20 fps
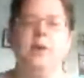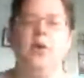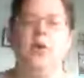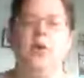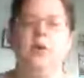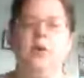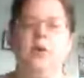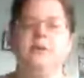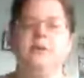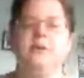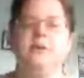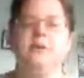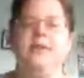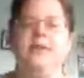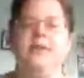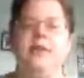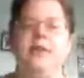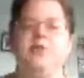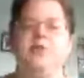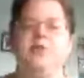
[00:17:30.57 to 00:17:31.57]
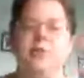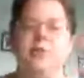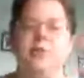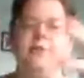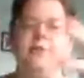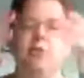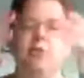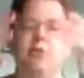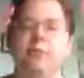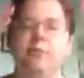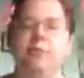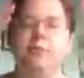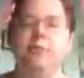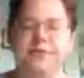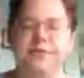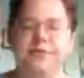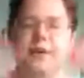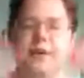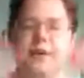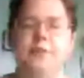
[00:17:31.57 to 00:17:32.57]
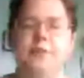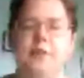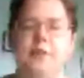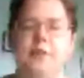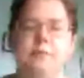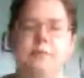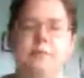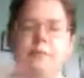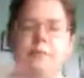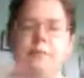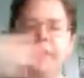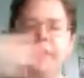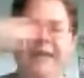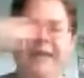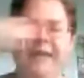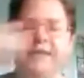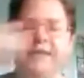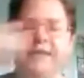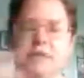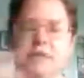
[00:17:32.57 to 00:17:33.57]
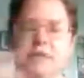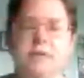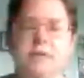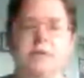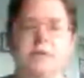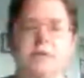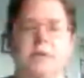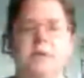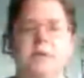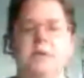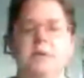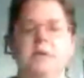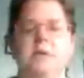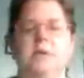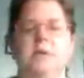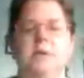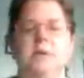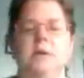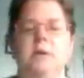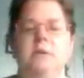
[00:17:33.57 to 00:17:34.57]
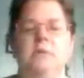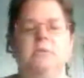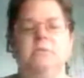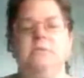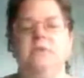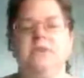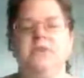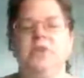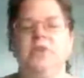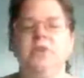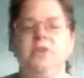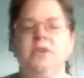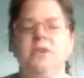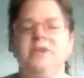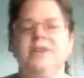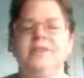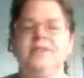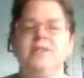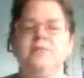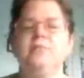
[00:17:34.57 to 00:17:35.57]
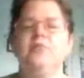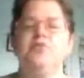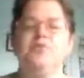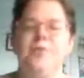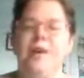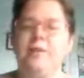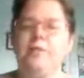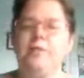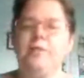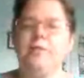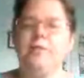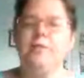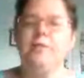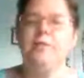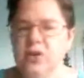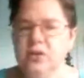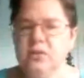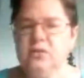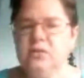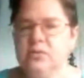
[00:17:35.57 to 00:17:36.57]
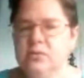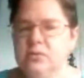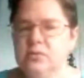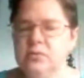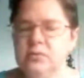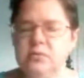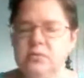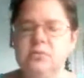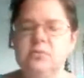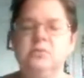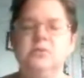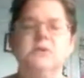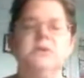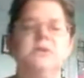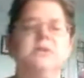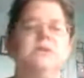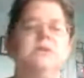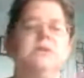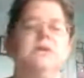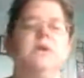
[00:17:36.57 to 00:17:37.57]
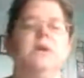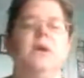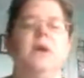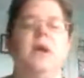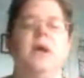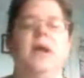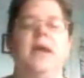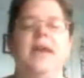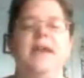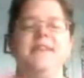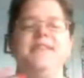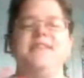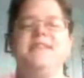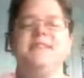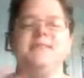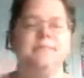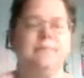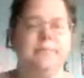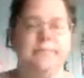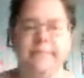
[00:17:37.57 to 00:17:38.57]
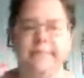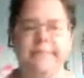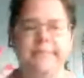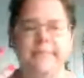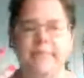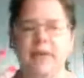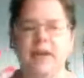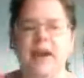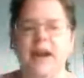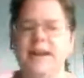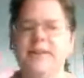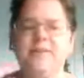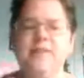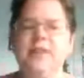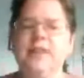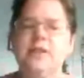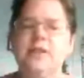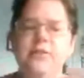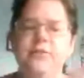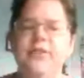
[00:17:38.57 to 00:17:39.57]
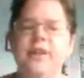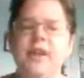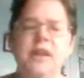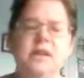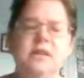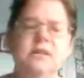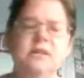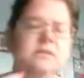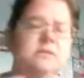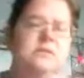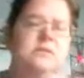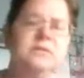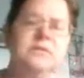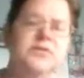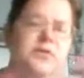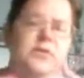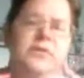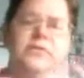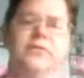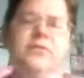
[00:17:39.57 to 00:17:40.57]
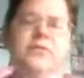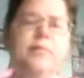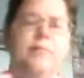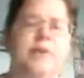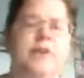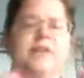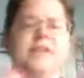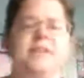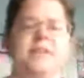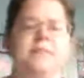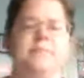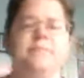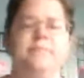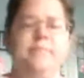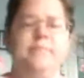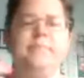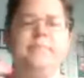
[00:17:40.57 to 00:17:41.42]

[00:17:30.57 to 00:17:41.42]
all of the travel stuff all in one place. It's called a customer travel order. It's kind of a legal thing, sort of, but it's a